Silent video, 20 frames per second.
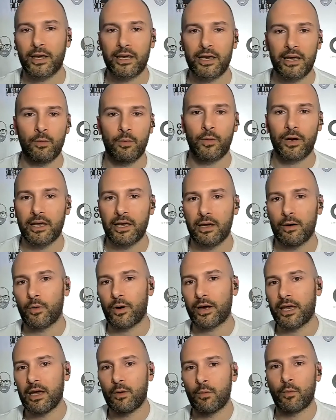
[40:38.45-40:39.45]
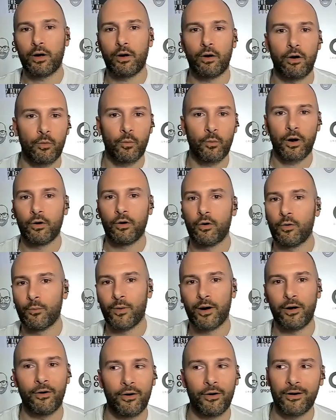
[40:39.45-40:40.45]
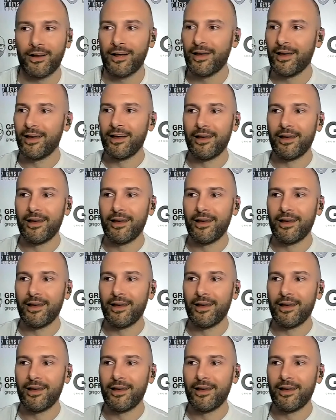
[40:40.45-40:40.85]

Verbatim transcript: why can't why can't why can't why aren't why aren't why aren't